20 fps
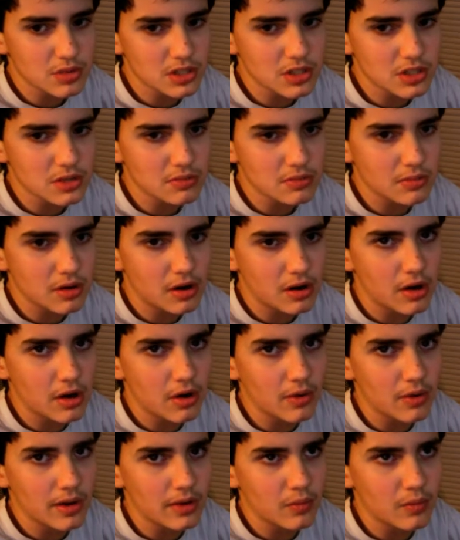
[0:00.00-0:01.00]
tomorrow
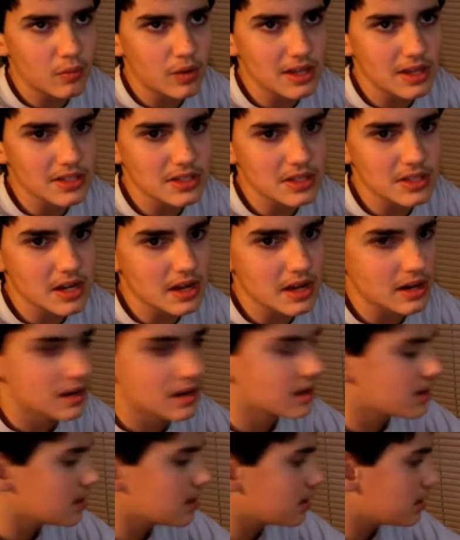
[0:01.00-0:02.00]
and Wednesday.
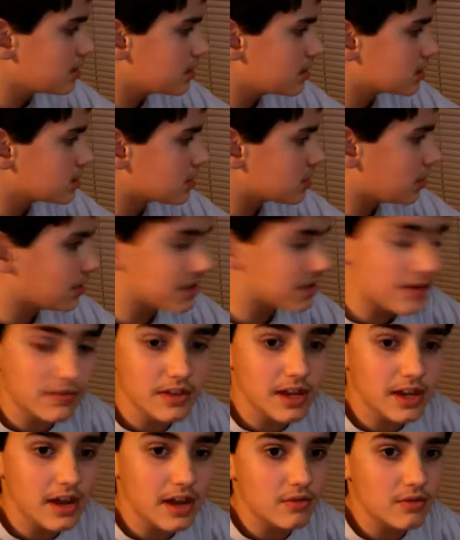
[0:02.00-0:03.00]
So I'll definitely
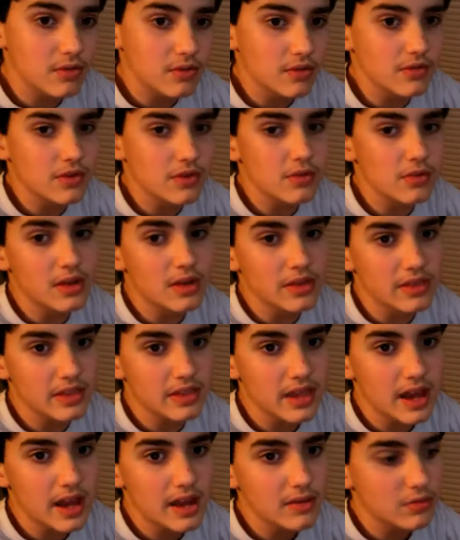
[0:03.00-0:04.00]
have a review on
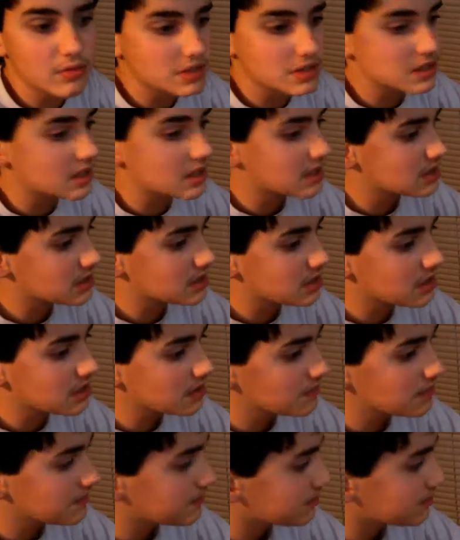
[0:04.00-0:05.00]
that once it gets here.
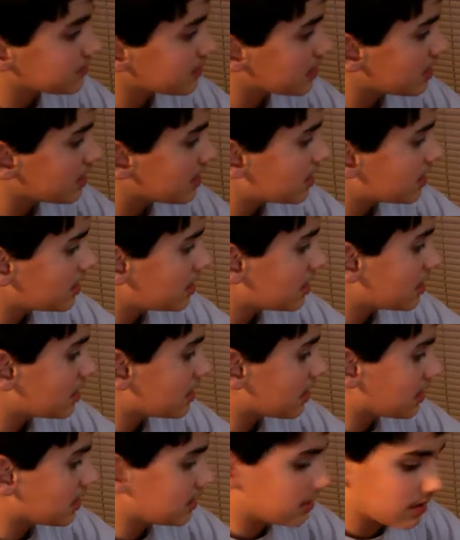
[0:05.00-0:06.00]

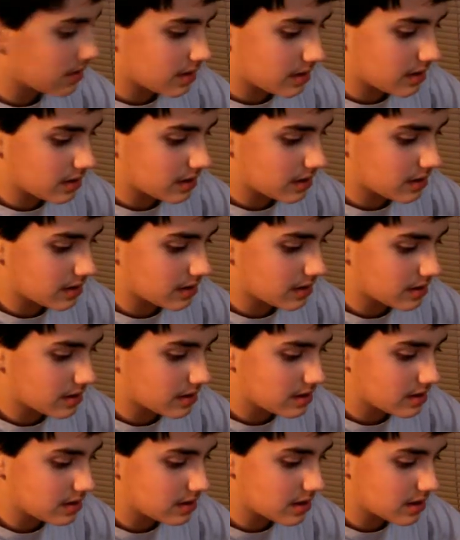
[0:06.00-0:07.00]
And yeah,
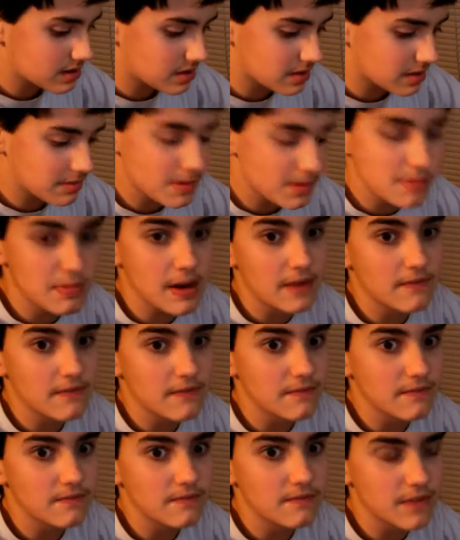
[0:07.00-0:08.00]
it's gonna be my
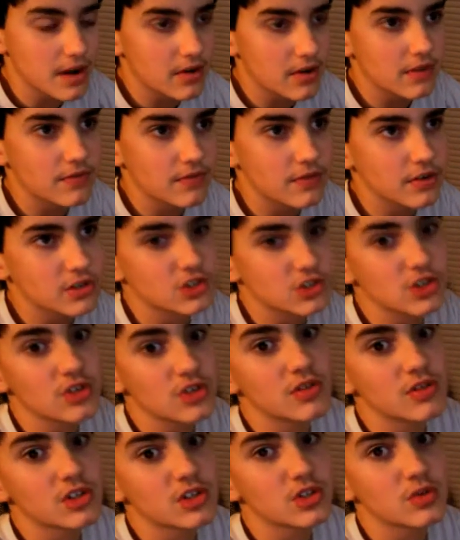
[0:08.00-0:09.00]
very first
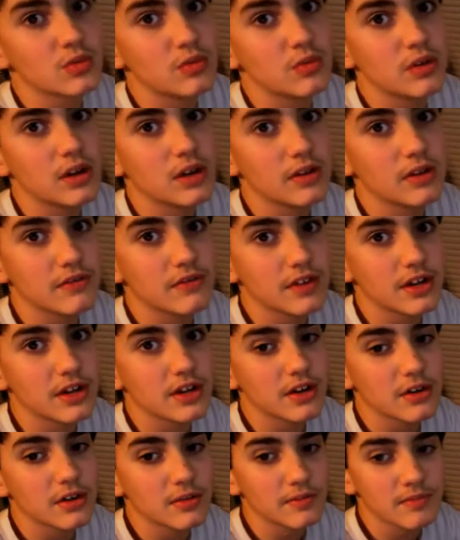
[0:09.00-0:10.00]
Generation 1
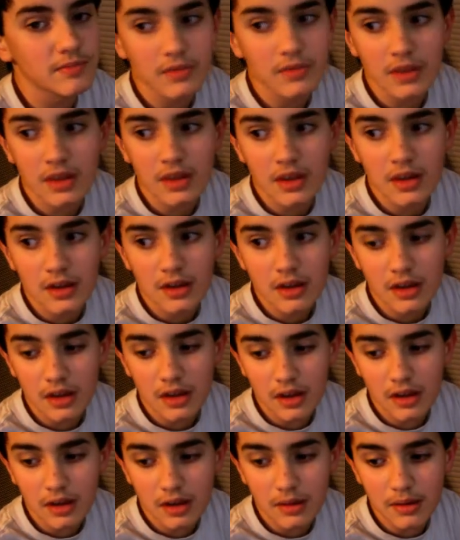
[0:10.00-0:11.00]
figure,
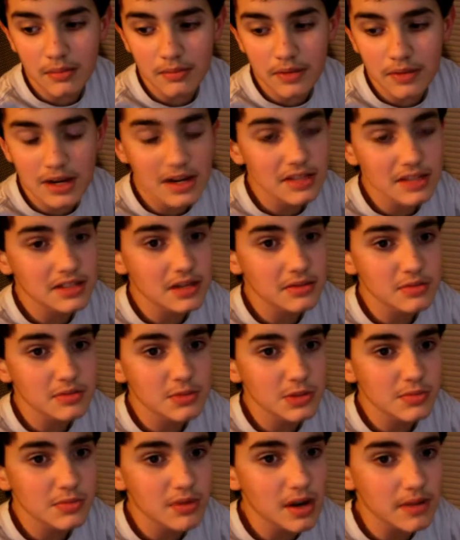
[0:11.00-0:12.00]
and it's Optimus
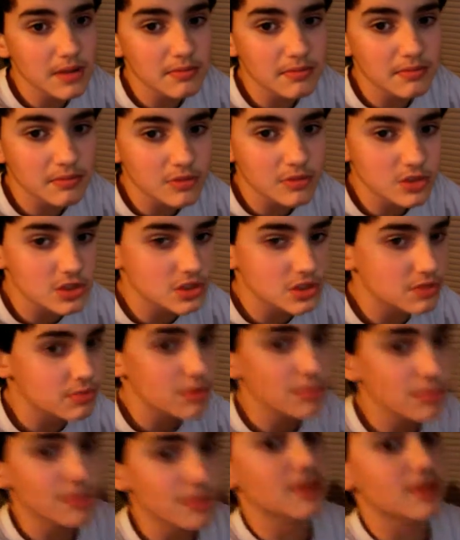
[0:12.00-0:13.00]
Prime, which is
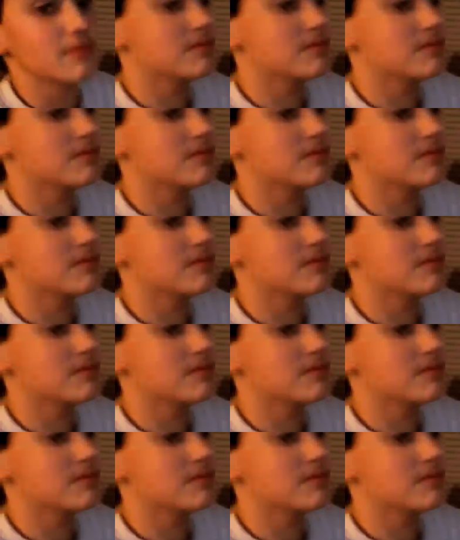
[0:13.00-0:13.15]
appropriate.